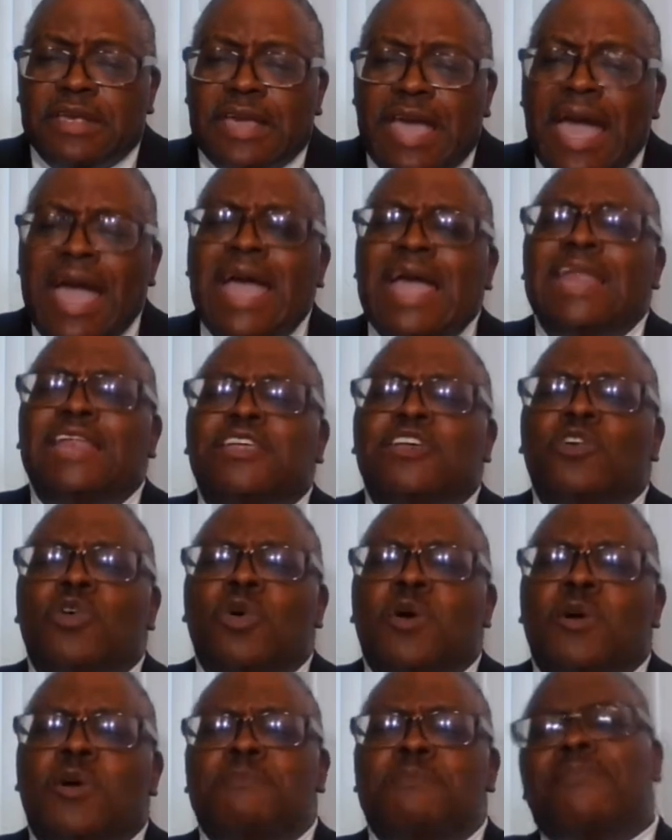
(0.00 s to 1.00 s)
Can
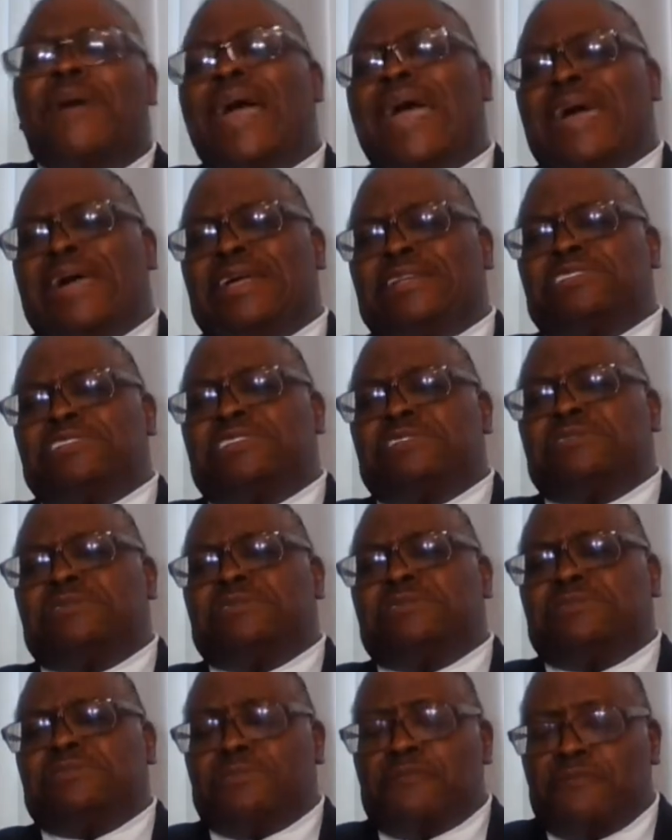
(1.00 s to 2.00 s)
you imagine
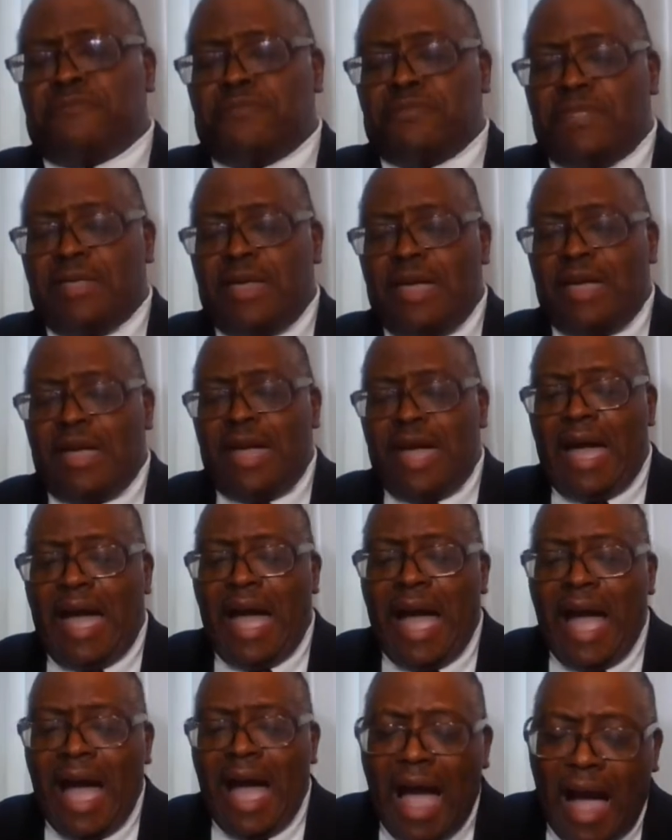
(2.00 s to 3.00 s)

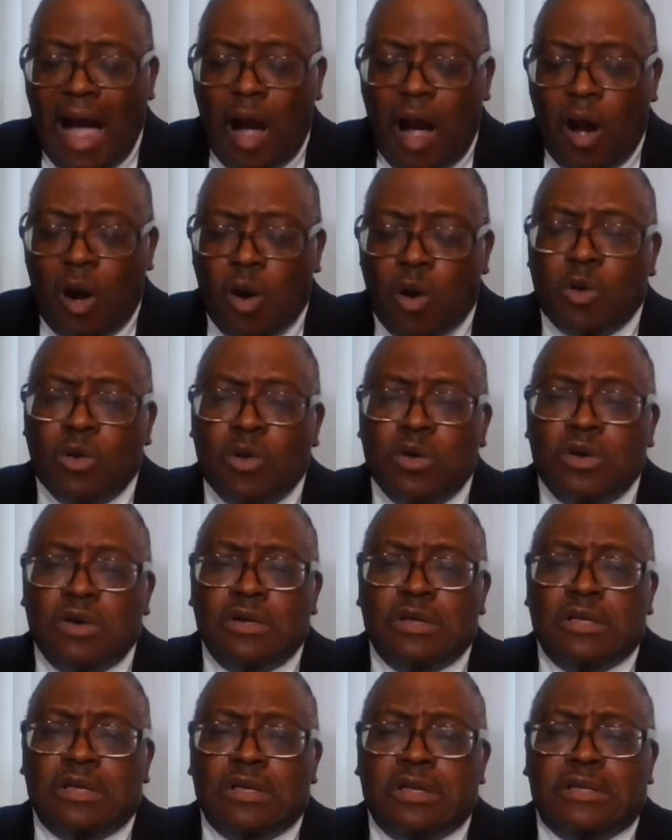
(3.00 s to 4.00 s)
how
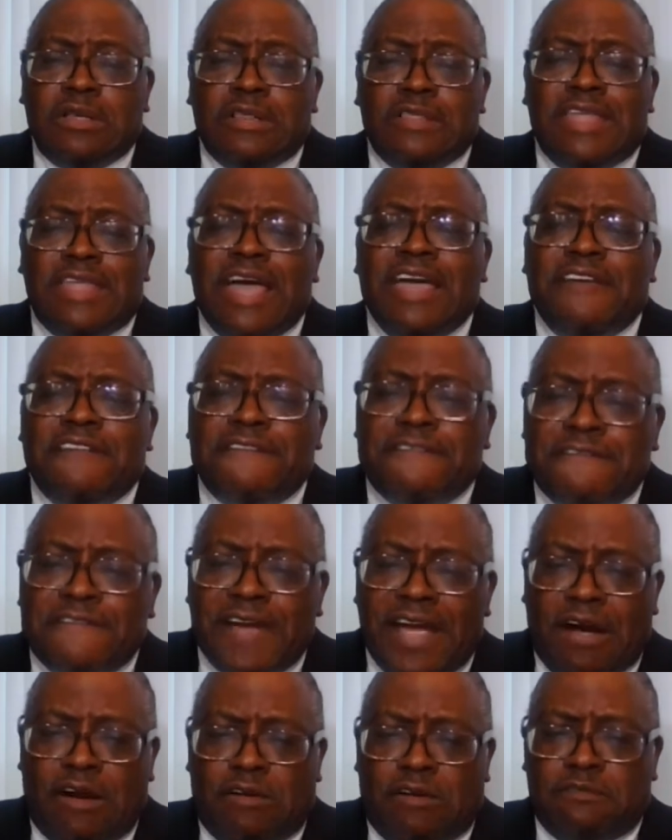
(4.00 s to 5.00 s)
they
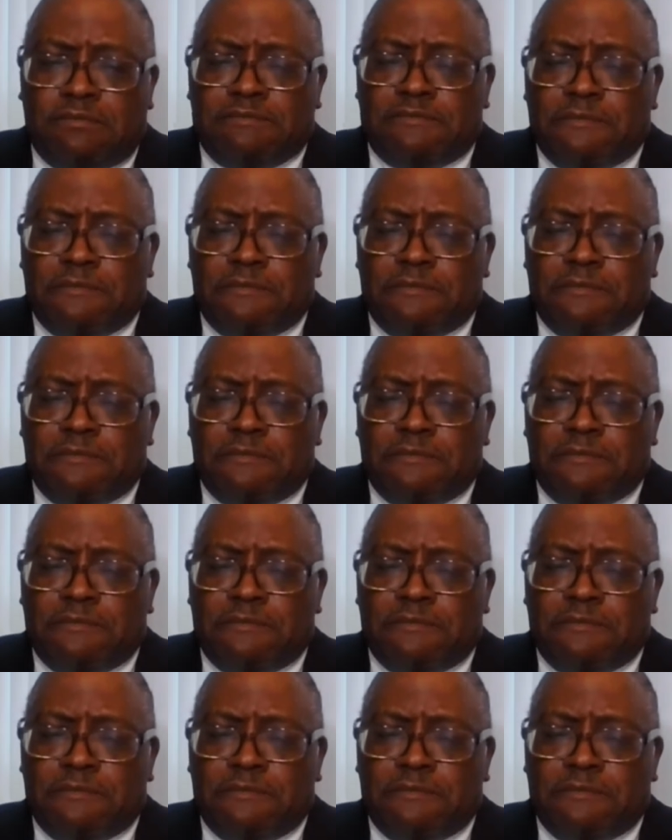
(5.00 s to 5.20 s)
felt?